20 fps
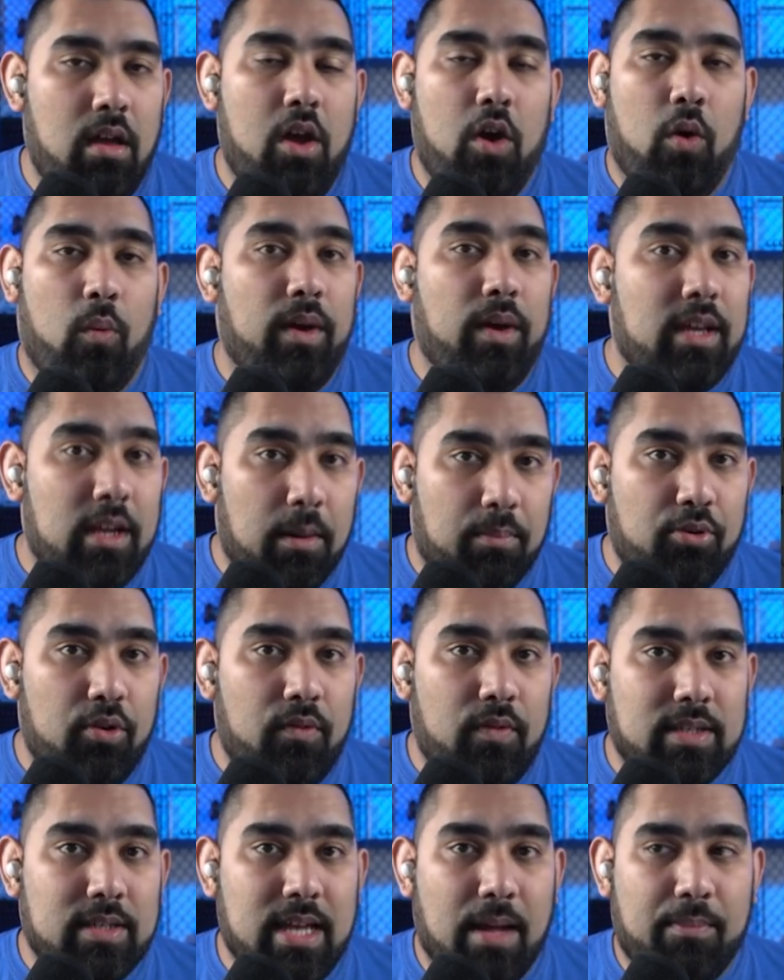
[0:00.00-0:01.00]
we can approve
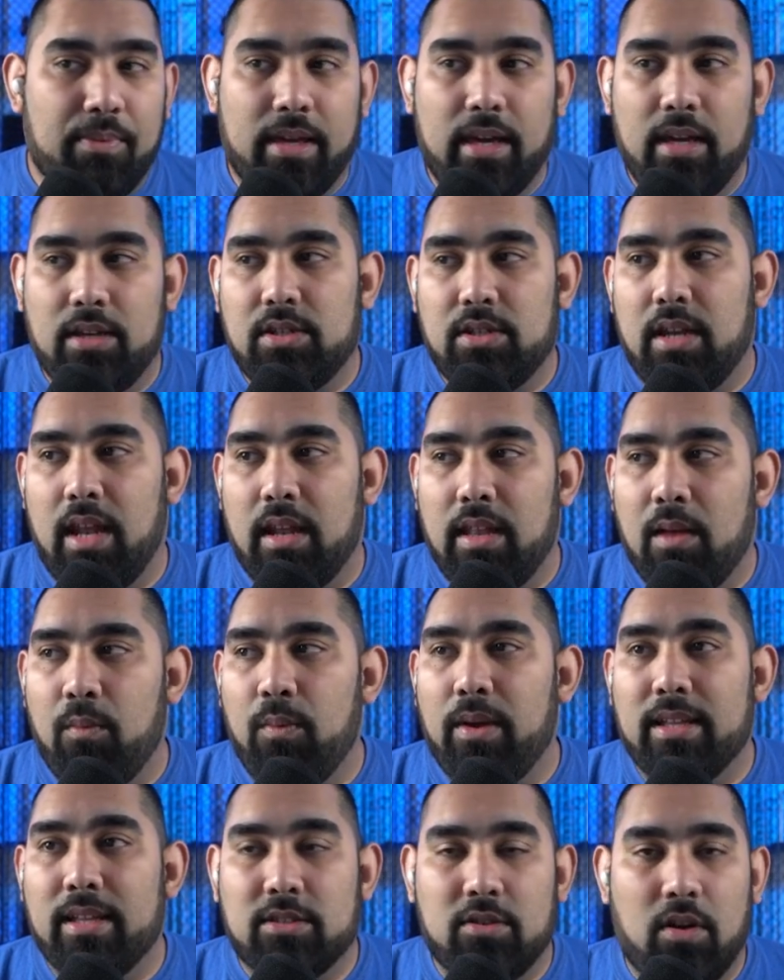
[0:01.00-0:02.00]
this application and then we
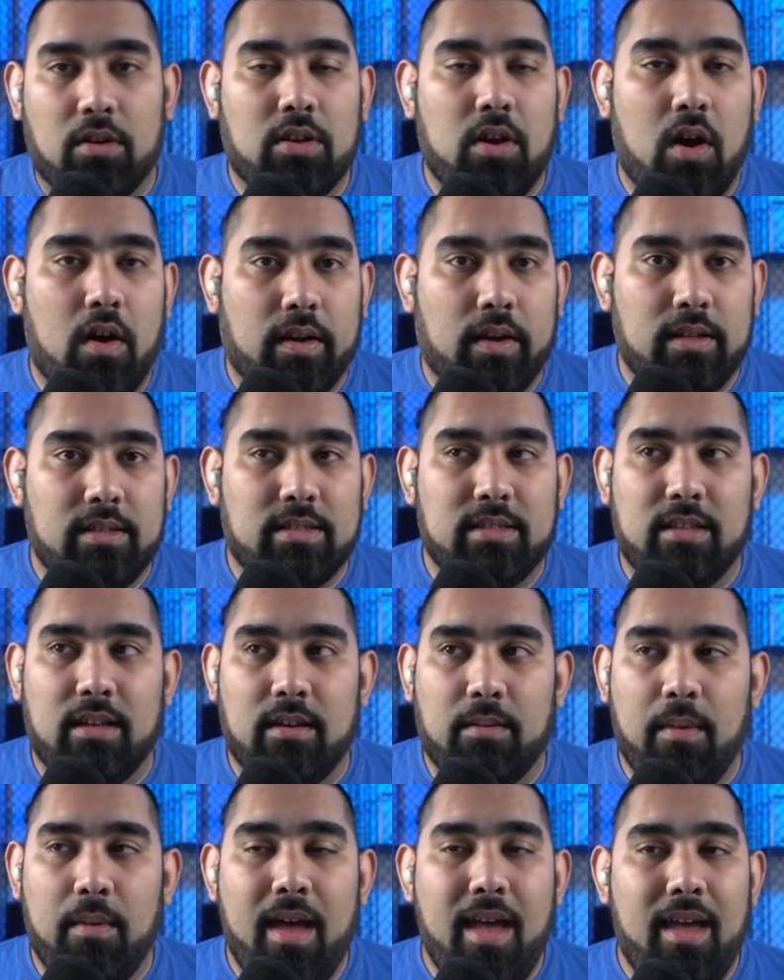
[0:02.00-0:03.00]
can start talking to them
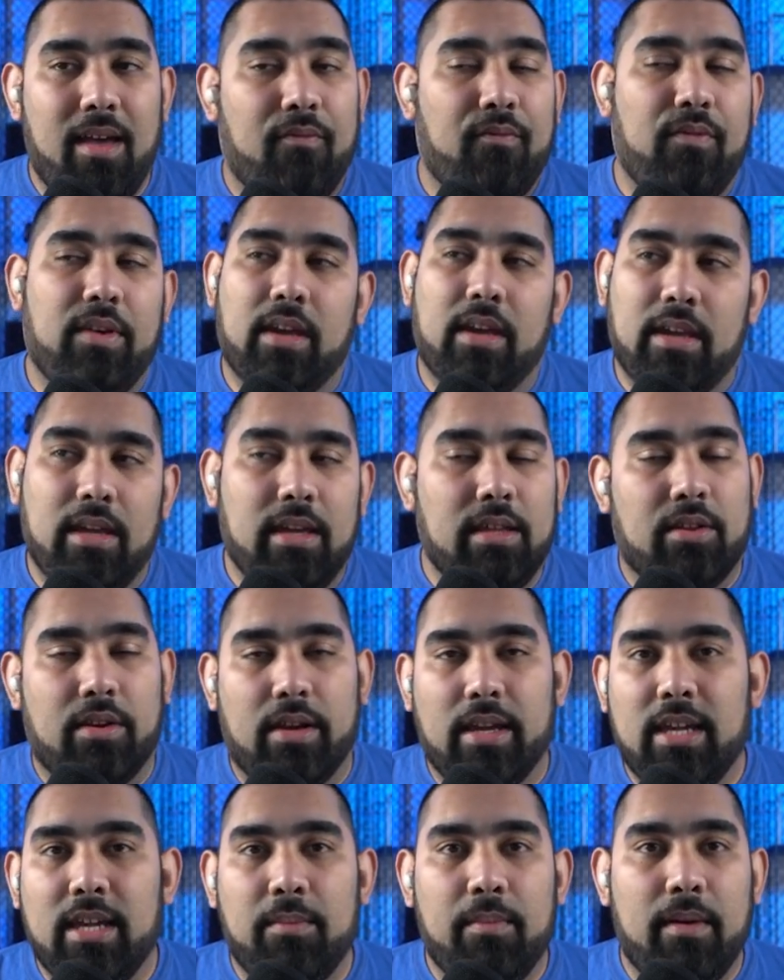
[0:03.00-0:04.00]
via either
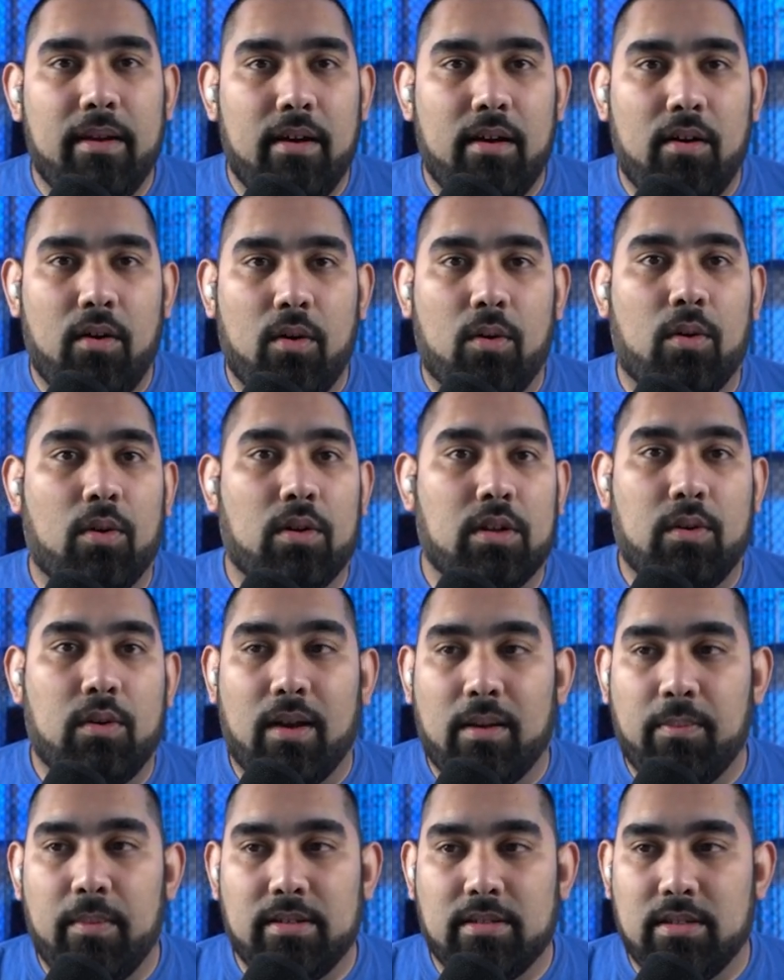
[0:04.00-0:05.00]
email or direct
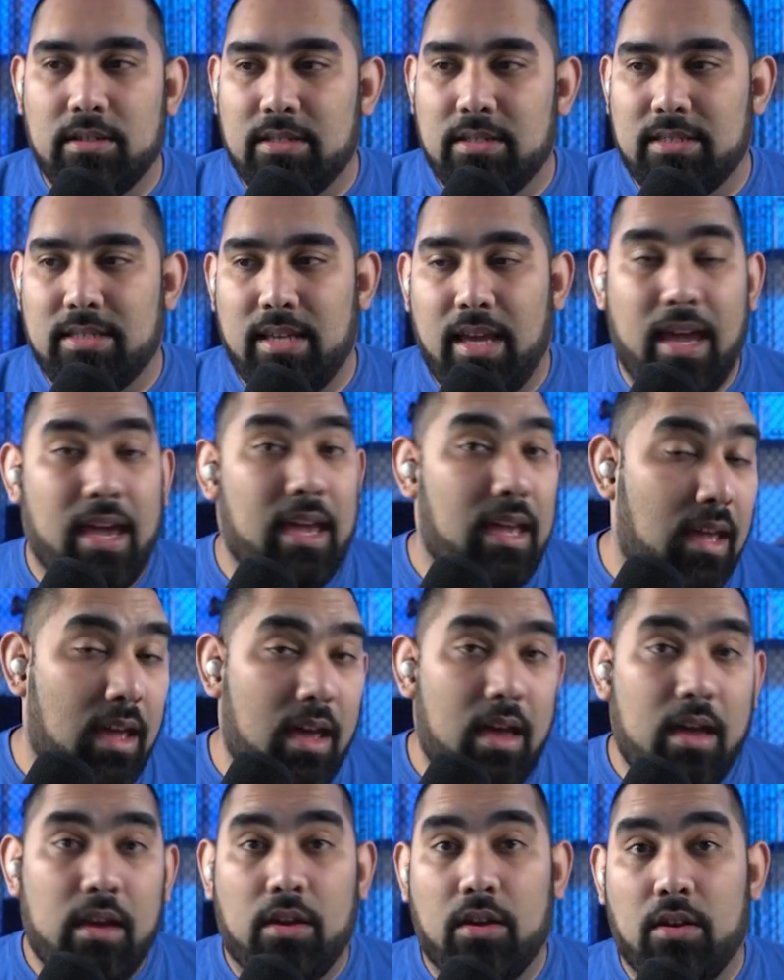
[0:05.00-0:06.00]
message to say, hey,
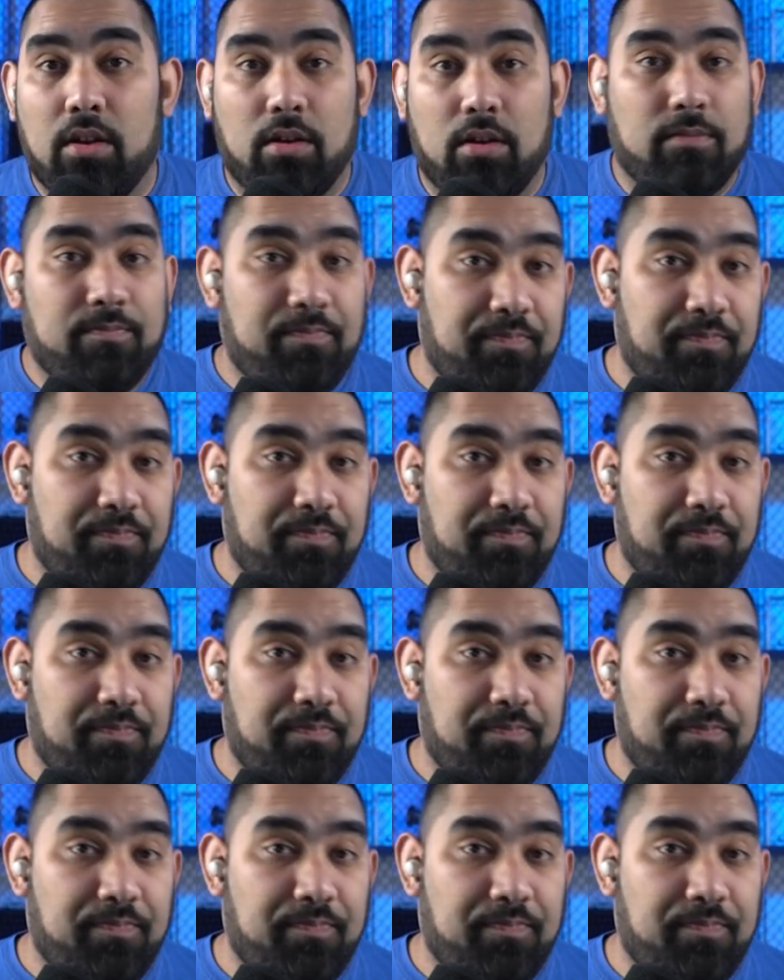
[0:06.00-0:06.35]
you know,